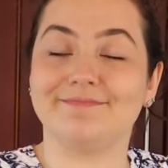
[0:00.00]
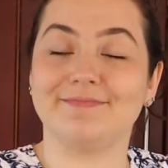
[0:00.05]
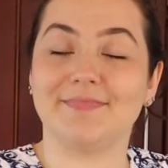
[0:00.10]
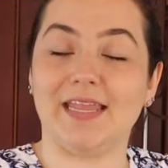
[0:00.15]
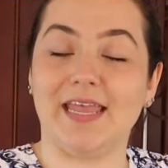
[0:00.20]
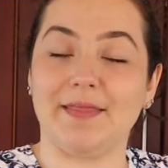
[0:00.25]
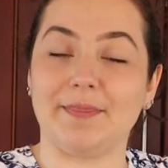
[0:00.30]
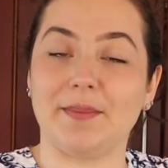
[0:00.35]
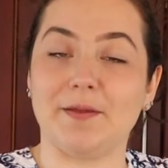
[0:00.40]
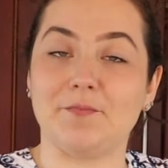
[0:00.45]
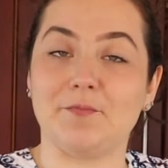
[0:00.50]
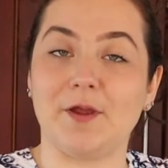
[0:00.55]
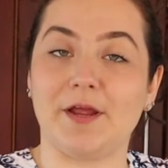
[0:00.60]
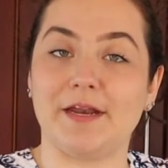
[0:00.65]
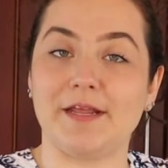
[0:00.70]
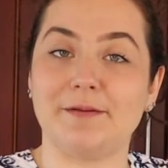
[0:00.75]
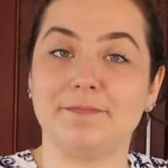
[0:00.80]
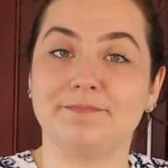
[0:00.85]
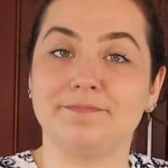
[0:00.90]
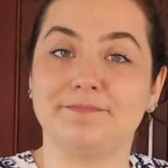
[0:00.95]
Get them
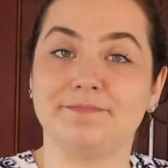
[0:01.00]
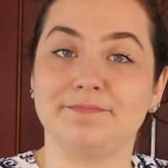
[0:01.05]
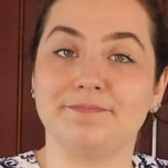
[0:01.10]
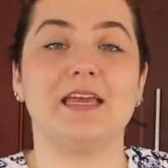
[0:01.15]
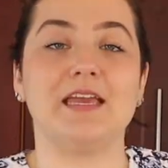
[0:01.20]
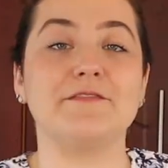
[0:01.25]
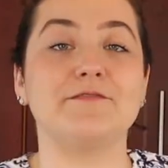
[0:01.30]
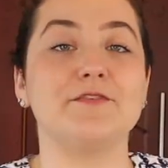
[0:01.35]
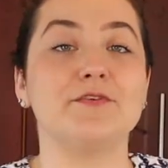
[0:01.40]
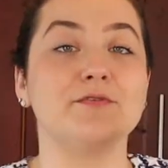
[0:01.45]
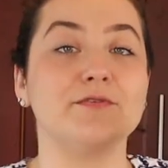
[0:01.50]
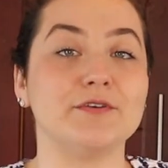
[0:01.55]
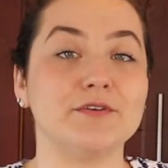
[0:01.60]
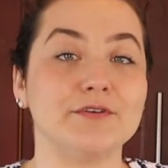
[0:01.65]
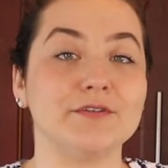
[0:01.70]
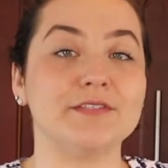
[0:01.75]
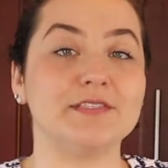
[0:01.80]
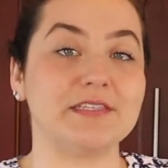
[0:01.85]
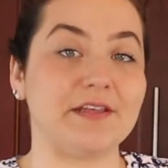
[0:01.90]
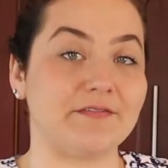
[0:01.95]
ready. If you
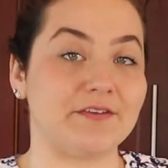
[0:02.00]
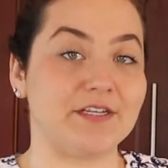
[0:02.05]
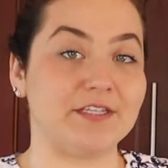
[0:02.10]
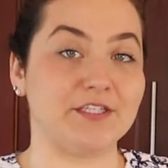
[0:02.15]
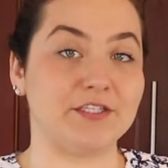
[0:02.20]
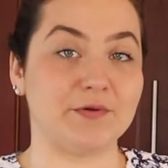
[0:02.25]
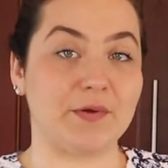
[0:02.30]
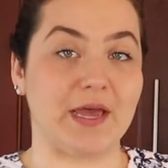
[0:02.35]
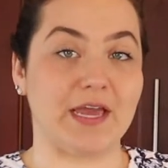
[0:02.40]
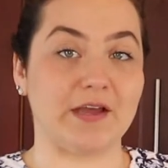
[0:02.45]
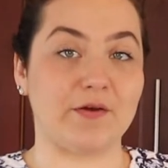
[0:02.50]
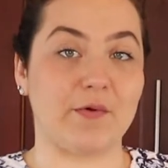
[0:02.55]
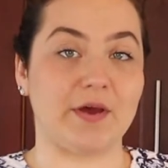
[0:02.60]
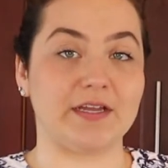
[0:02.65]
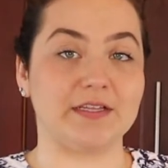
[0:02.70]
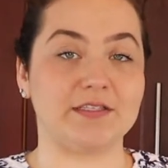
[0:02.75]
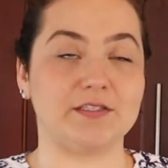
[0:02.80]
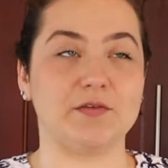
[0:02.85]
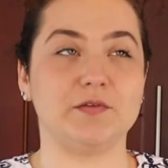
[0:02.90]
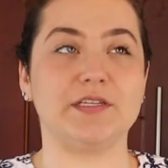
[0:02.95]
use 72 egg
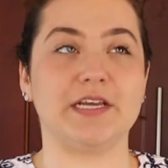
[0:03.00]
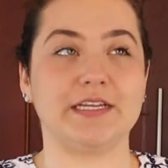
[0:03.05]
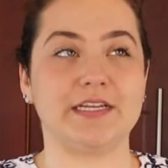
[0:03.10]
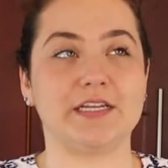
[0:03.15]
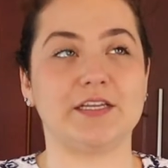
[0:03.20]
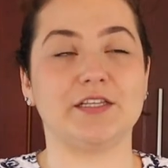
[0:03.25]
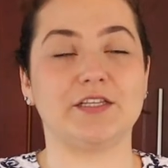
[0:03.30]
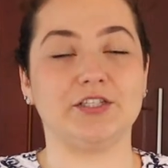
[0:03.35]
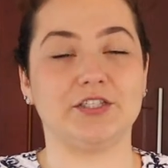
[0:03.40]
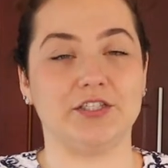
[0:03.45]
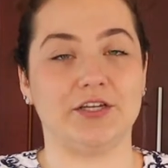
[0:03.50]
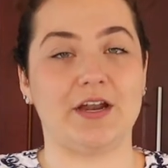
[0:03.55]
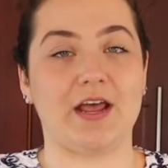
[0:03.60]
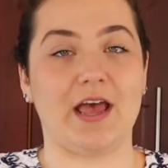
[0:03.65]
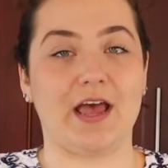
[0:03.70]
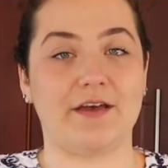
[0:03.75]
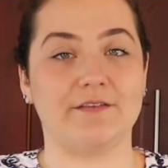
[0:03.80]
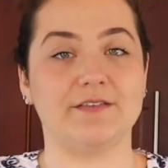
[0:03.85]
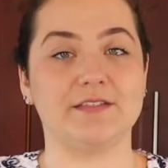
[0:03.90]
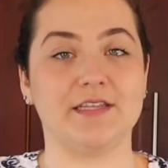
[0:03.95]
whites, you technically should
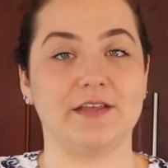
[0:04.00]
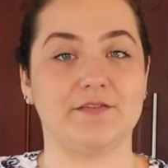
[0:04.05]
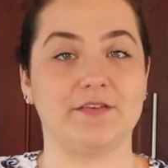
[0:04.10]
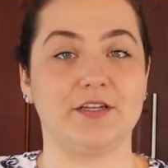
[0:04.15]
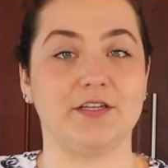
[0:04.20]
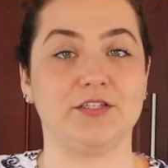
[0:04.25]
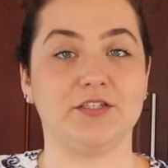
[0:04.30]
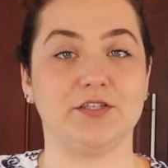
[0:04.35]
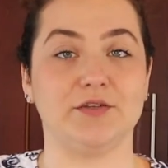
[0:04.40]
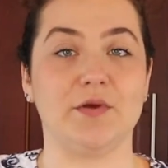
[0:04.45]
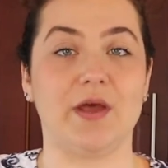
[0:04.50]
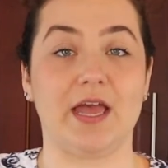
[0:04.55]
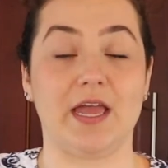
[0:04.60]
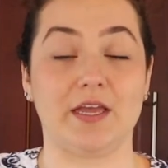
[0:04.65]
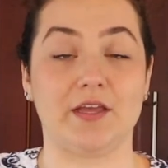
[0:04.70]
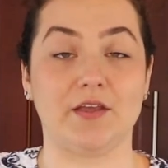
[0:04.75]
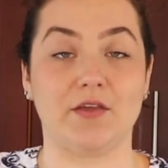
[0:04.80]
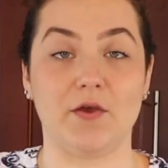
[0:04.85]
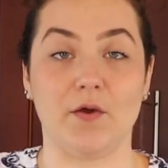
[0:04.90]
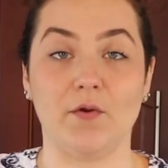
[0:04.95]
have 72
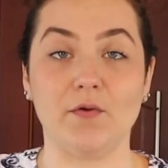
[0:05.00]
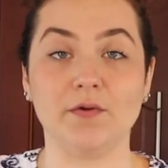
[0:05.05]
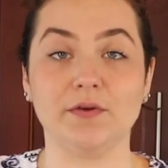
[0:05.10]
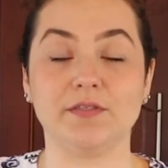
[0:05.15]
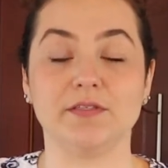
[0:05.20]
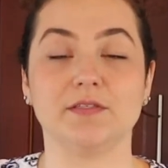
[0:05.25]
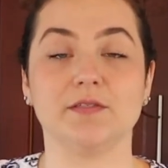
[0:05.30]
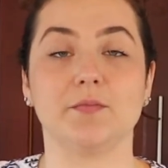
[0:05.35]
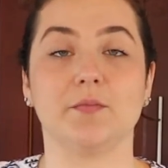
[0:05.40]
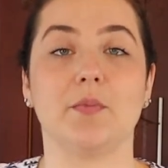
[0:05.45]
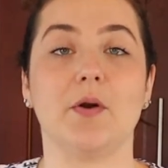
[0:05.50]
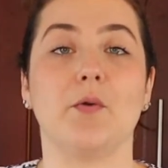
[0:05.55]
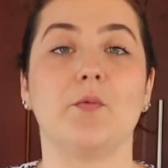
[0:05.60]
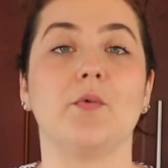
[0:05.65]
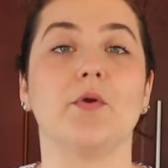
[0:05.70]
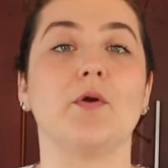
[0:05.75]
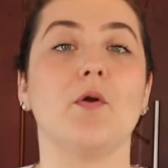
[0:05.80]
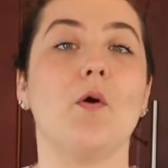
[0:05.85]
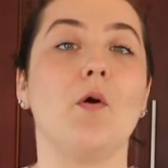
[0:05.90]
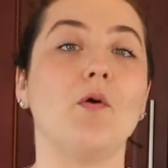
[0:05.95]
egg yolks, but
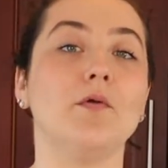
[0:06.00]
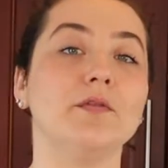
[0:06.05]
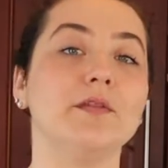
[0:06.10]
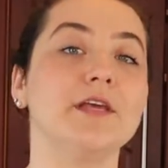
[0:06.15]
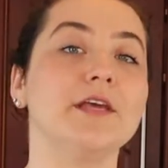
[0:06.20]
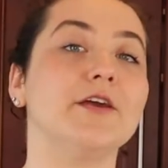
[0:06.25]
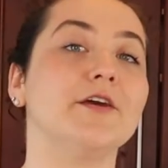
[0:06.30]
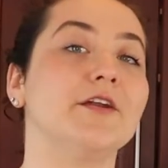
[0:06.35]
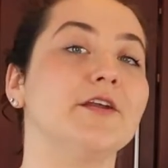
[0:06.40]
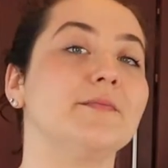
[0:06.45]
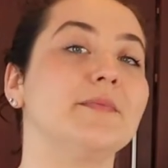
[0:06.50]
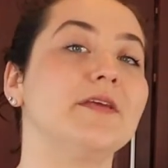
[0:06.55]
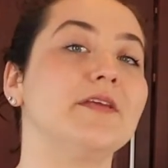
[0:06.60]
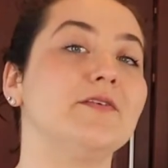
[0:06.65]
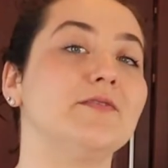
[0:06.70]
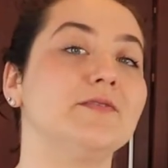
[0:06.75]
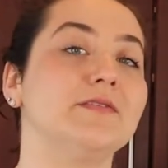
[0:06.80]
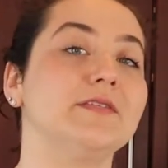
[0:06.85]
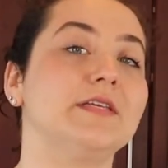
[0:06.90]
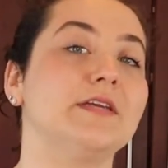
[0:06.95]
we're only going to be
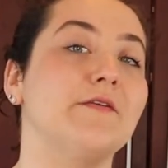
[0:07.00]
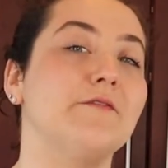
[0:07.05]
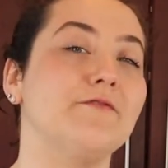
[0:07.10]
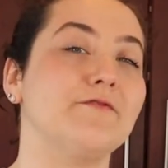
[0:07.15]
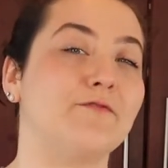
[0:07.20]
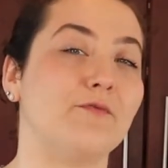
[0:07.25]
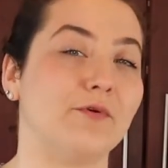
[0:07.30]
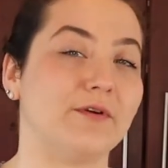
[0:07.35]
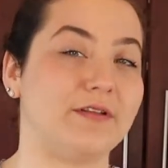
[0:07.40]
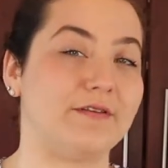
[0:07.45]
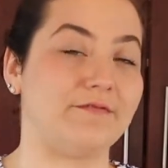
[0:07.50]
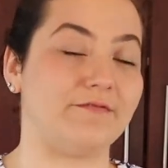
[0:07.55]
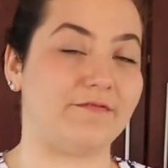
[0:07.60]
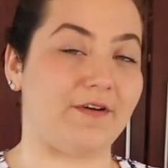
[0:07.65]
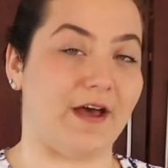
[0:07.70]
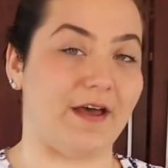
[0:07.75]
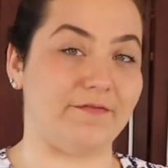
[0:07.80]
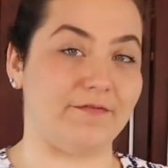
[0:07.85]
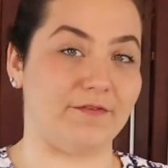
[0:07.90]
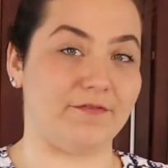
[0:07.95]
using
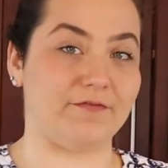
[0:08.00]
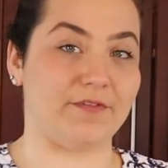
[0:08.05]
45 of